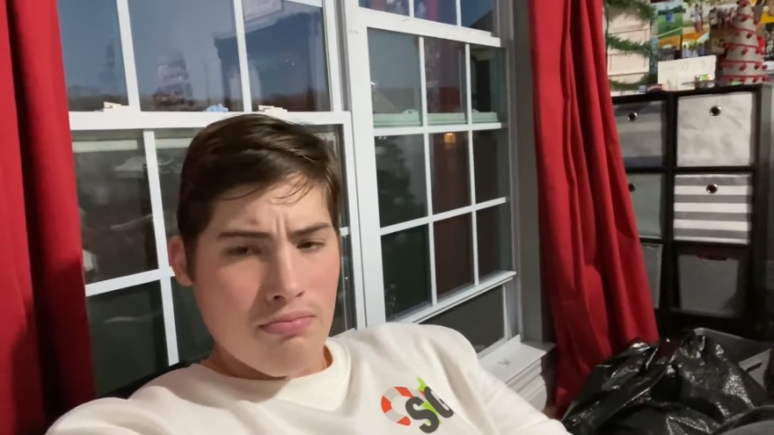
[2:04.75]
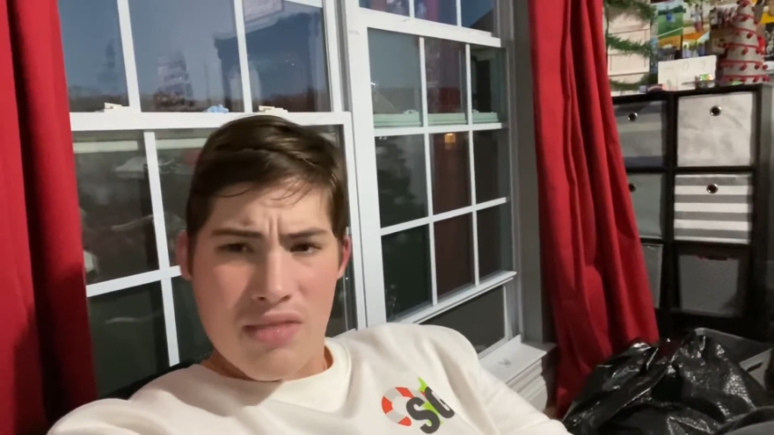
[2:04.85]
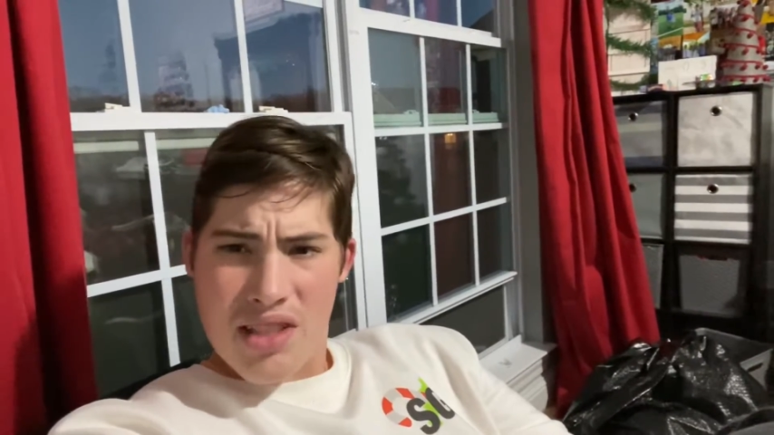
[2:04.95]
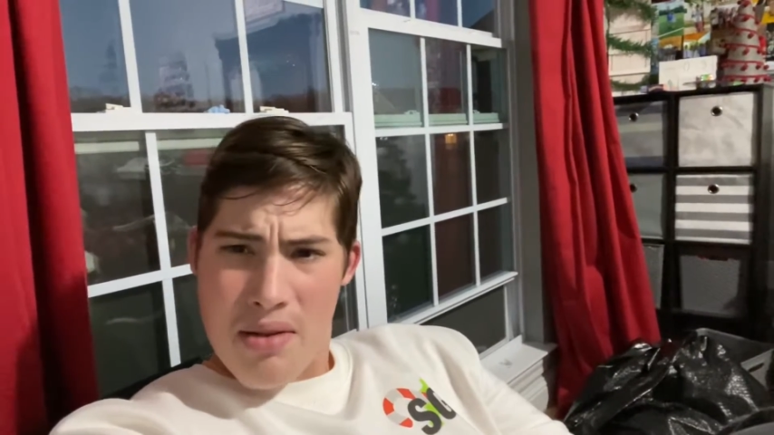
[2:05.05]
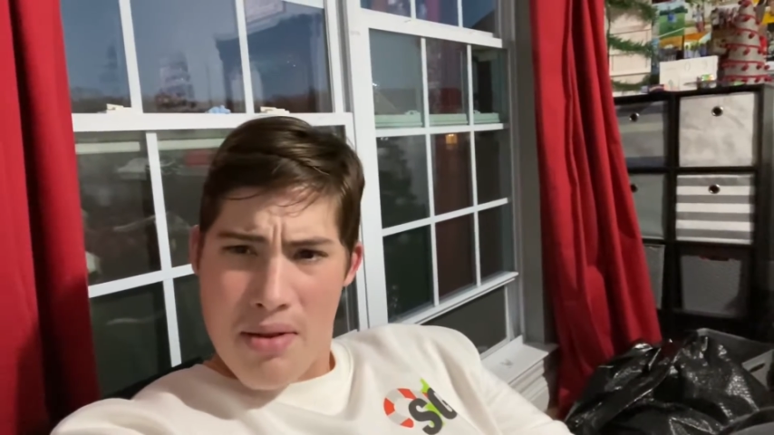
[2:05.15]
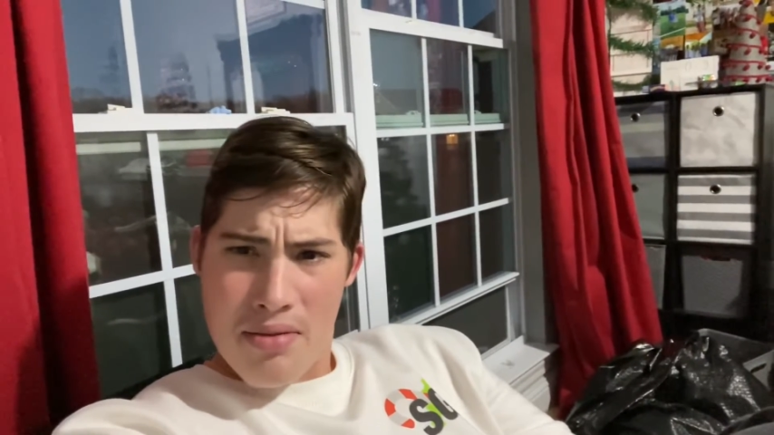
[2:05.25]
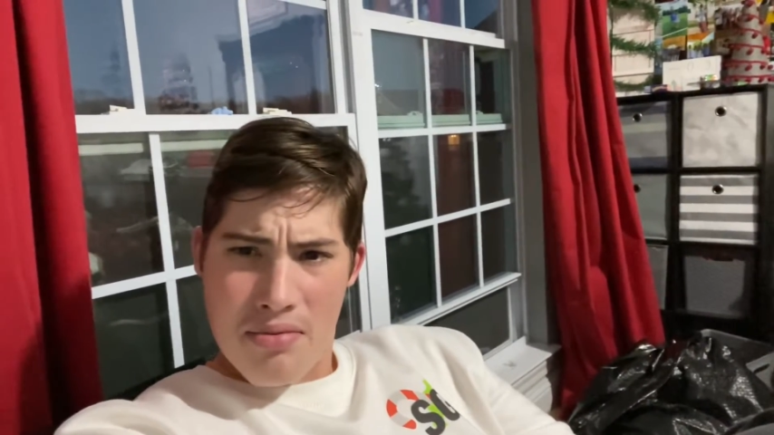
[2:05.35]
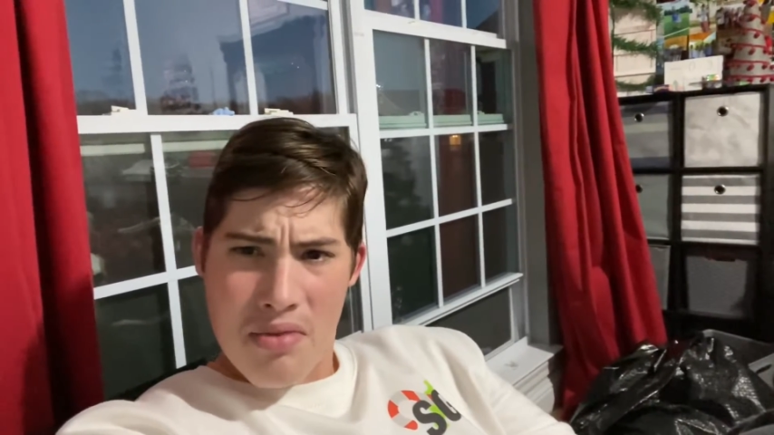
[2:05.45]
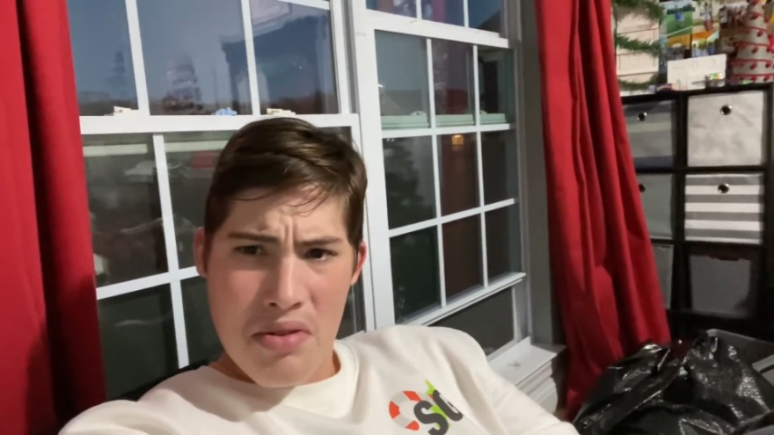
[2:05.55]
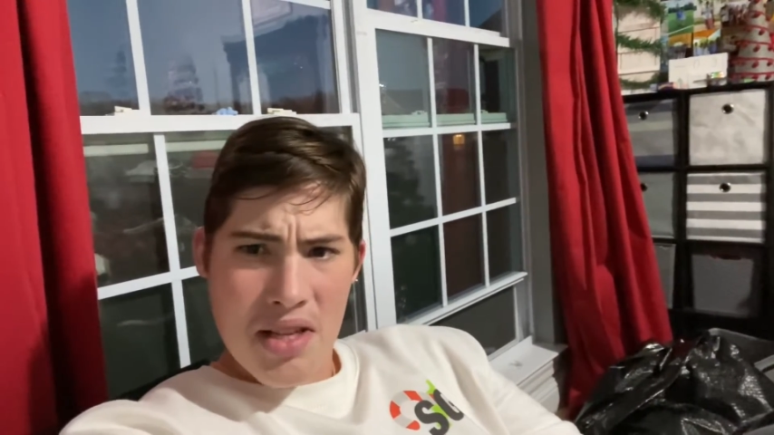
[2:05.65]
What
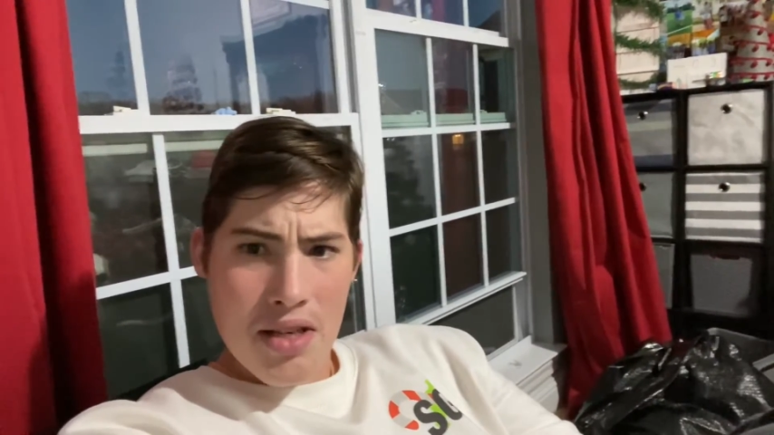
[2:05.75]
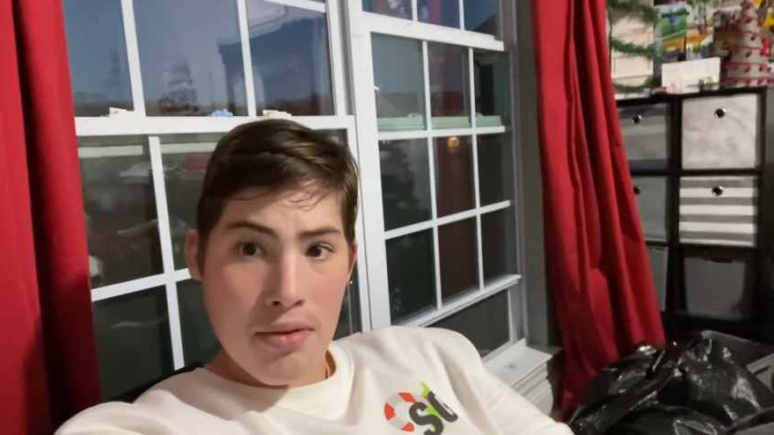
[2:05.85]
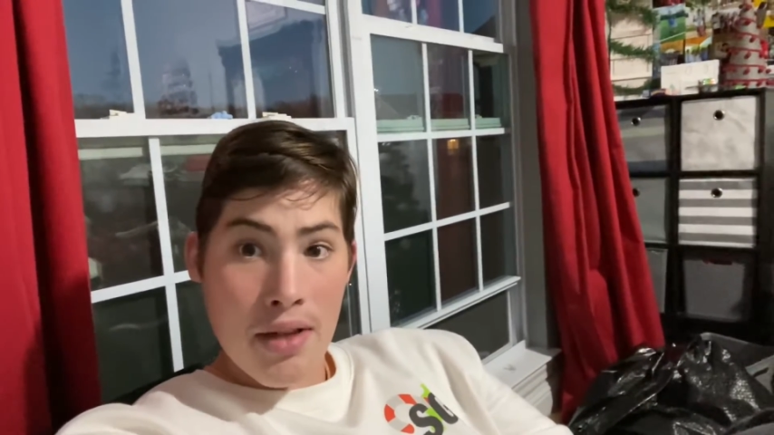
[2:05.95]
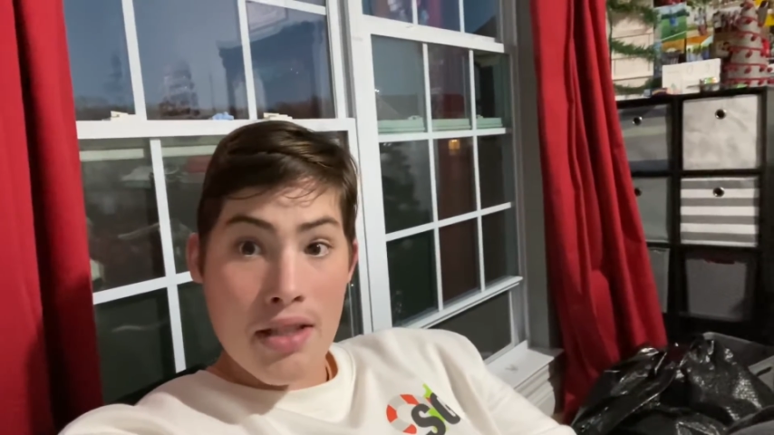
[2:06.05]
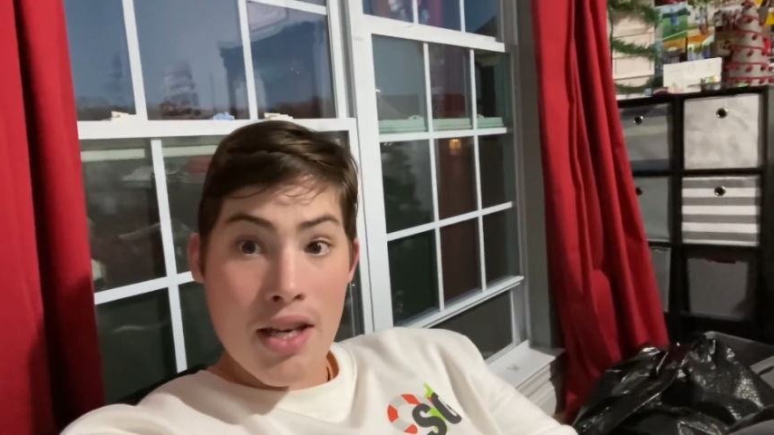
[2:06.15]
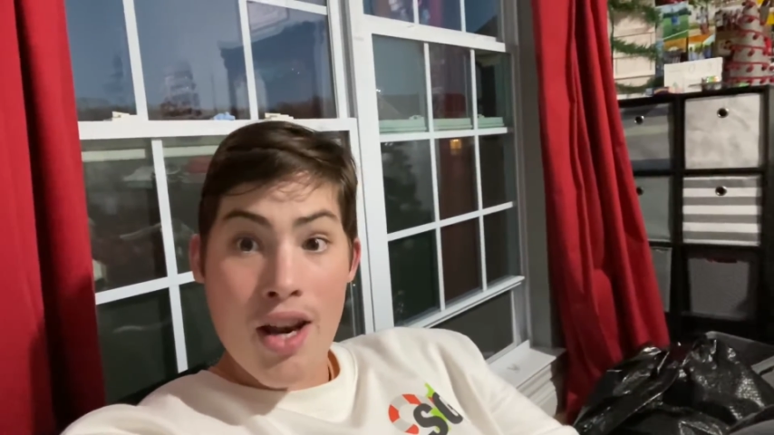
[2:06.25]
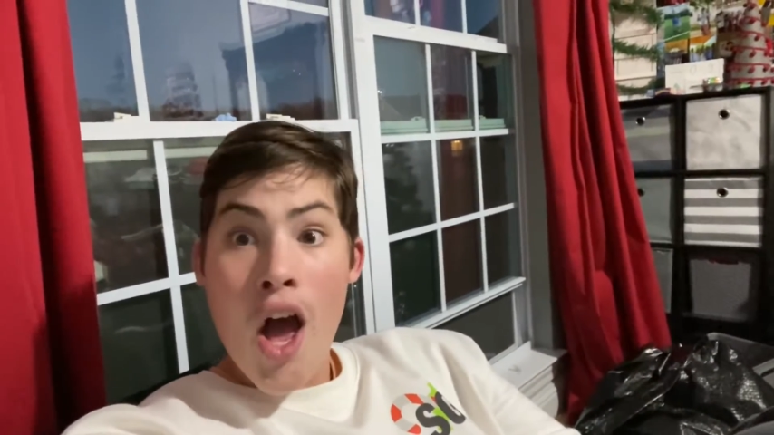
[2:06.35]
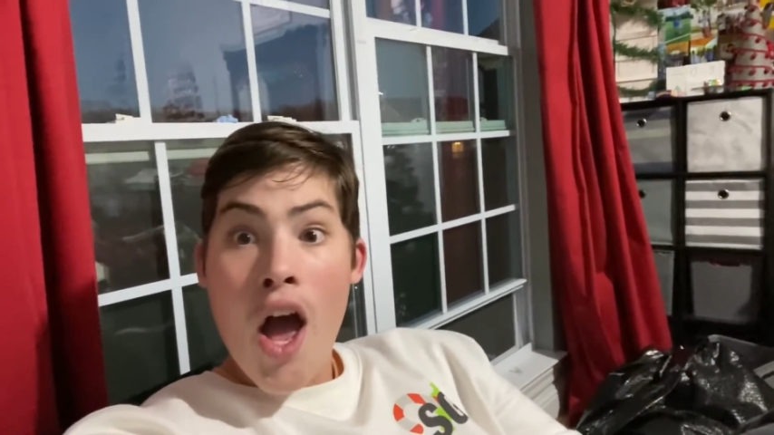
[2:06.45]
was I doing last night?